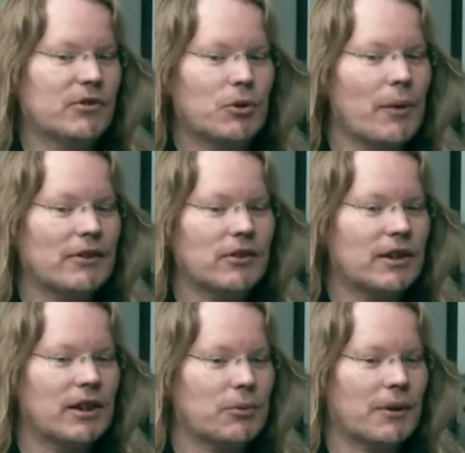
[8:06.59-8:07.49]
two
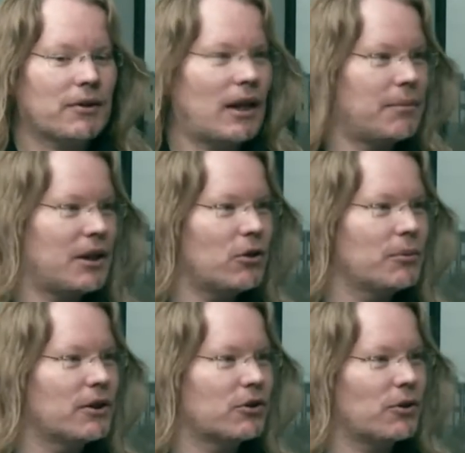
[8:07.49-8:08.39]
entities, whether they be
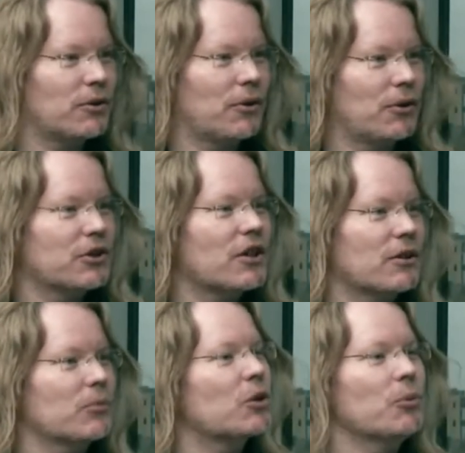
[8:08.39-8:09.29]
humans or
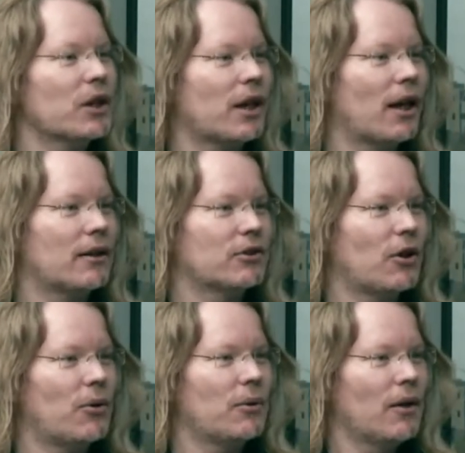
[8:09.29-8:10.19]
systems, communicate.
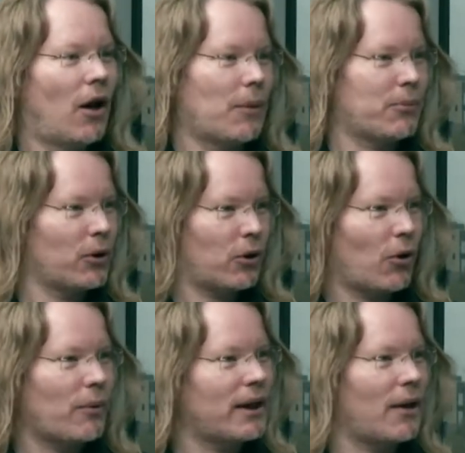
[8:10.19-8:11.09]
So our
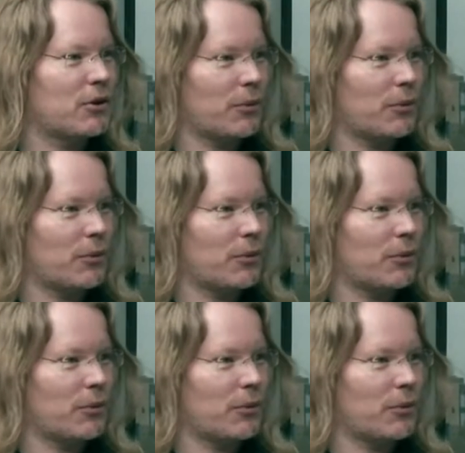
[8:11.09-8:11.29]
protocol right now is